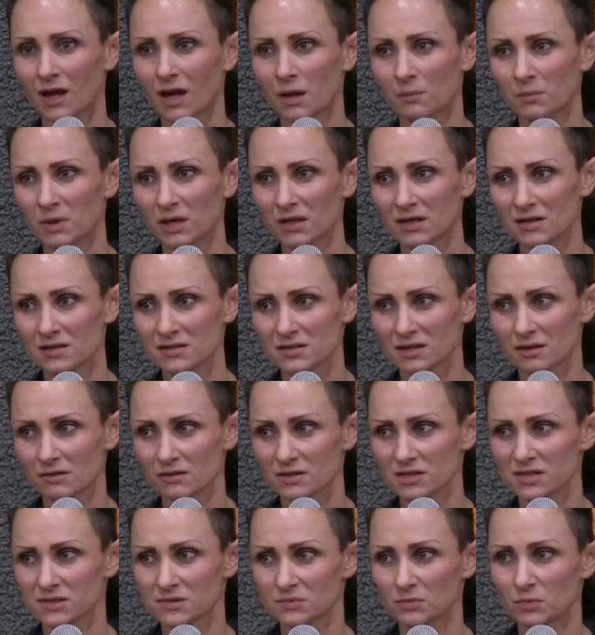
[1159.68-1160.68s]
I'm going to share
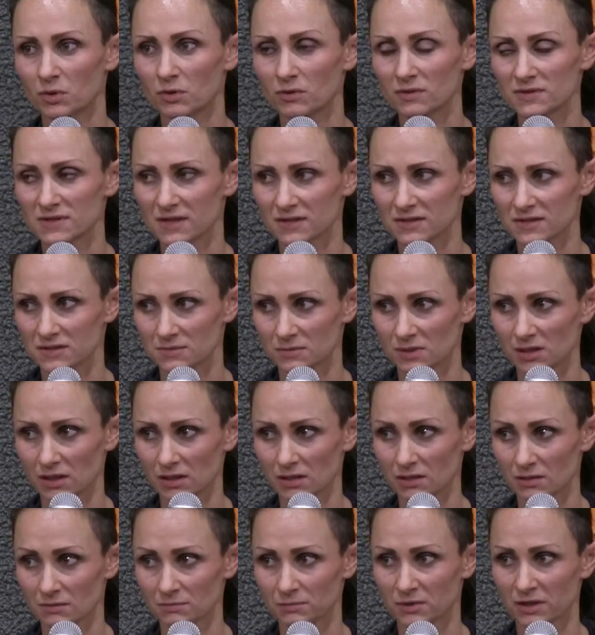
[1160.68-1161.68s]
a small
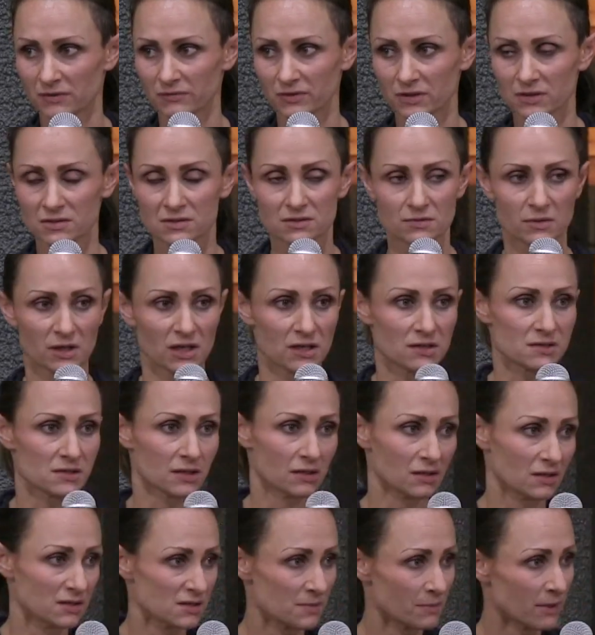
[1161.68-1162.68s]
testimony and give it 20
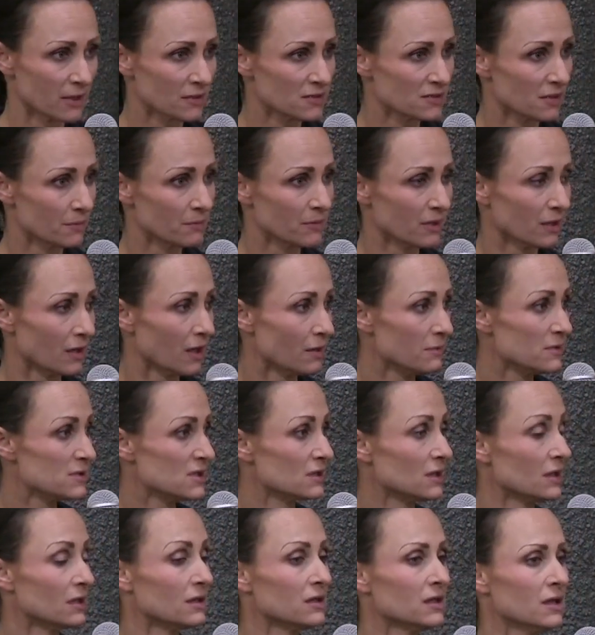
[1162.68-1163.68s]
seconds about something. I was
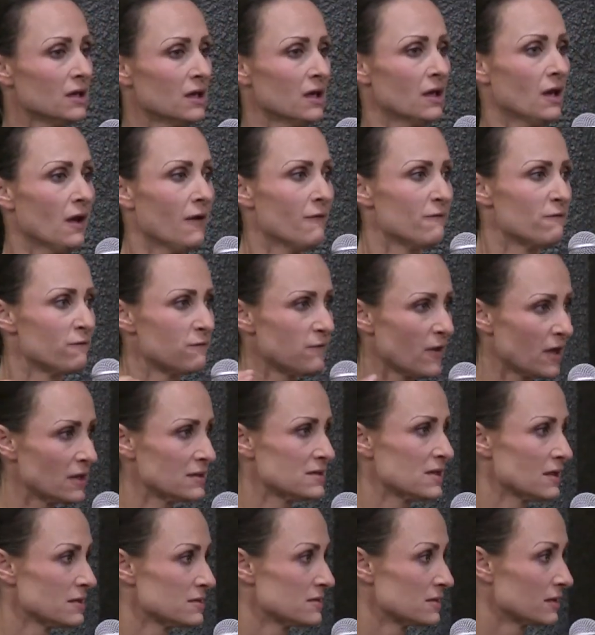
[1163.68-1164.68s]
in a
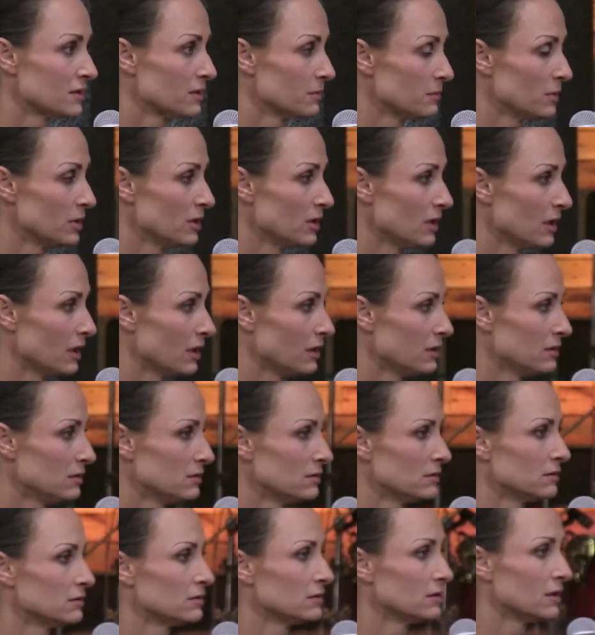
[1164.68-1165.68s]
fantastic community
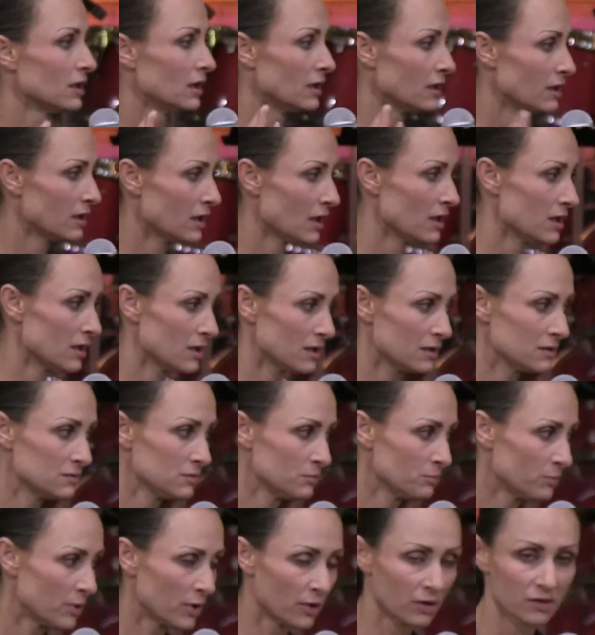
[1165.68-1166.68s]
in another
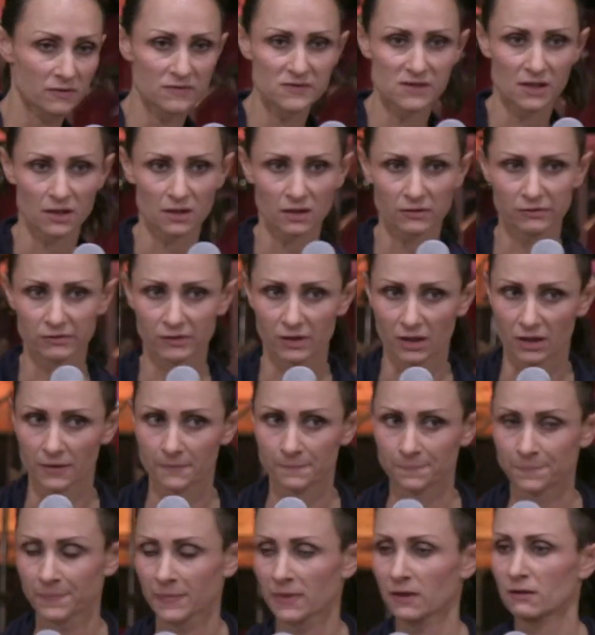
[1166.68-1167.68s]
part of South Africa
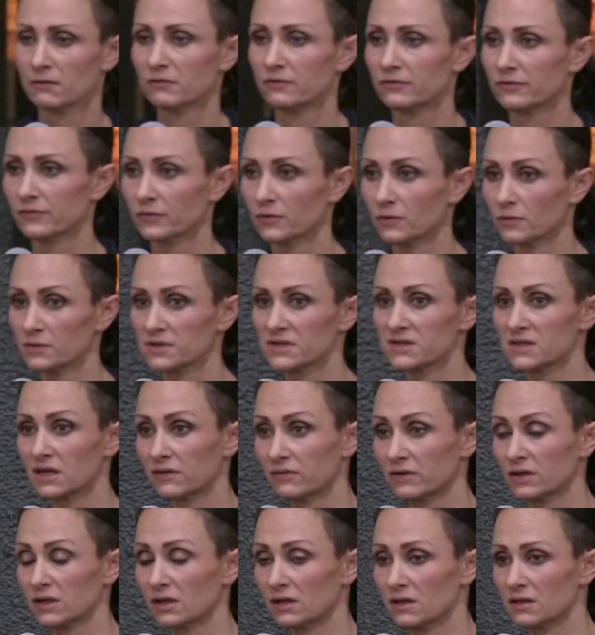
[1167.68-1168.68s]
for
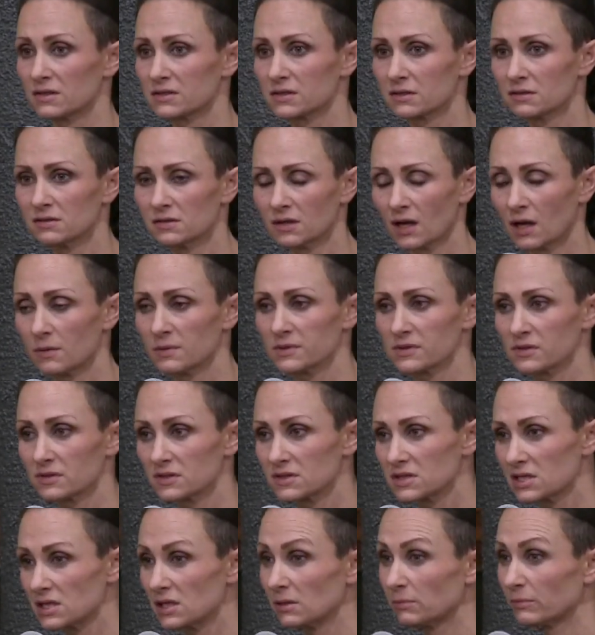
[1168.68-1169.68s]
seven years. I was
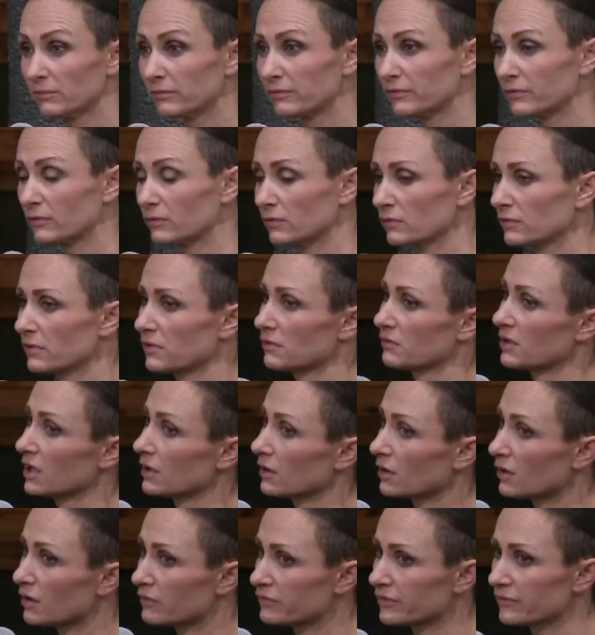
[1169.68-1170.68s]
on team for three
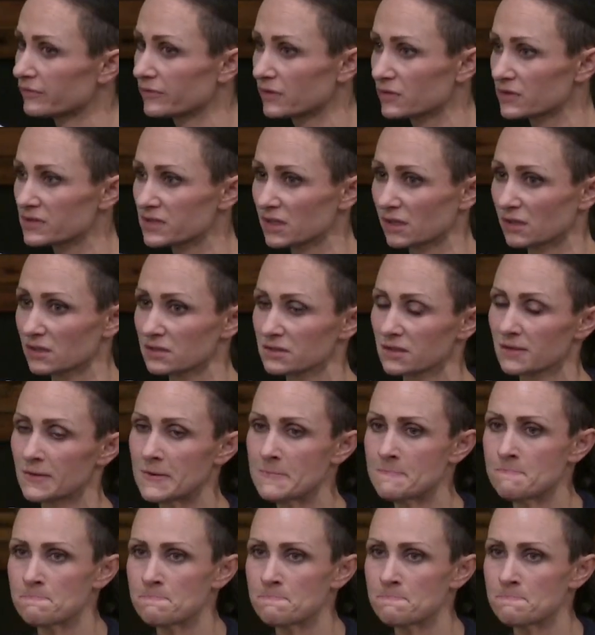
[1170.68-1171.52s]
and a half of those years.